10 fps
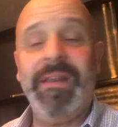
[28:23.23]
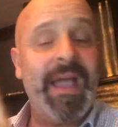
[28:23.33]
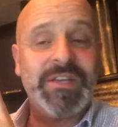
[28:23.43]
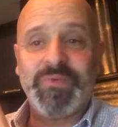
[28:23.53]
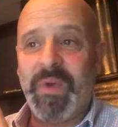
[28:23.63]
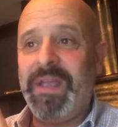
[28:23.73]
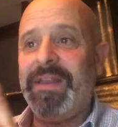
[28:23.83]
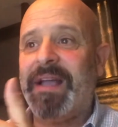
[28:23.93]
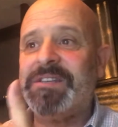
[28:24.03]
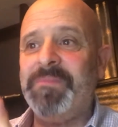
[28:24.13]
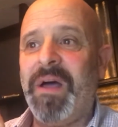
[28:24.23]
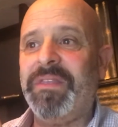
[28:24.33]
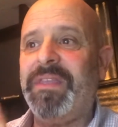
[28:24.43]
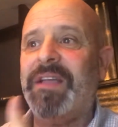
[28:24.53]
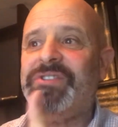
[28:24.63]
next week, next
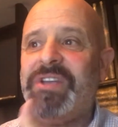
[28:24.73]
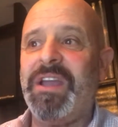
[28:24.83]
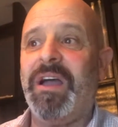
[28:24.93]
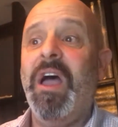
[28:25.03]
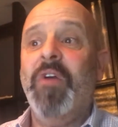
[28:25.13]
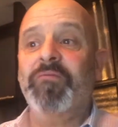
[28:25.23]
month, next year.